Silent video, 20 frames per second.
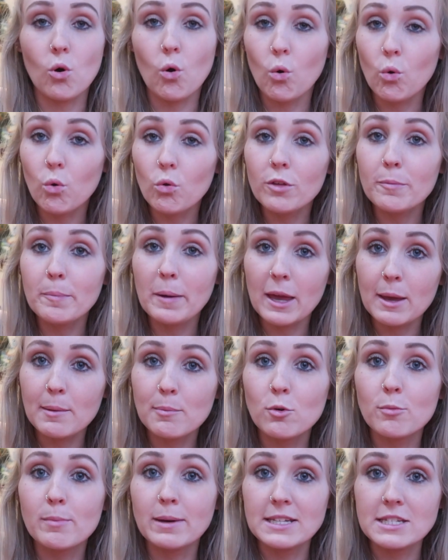all the
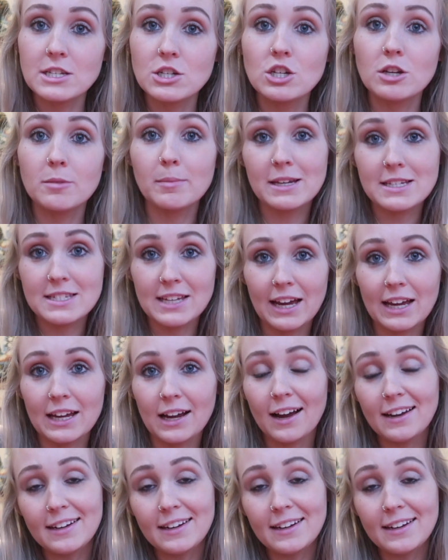people messaging me saying,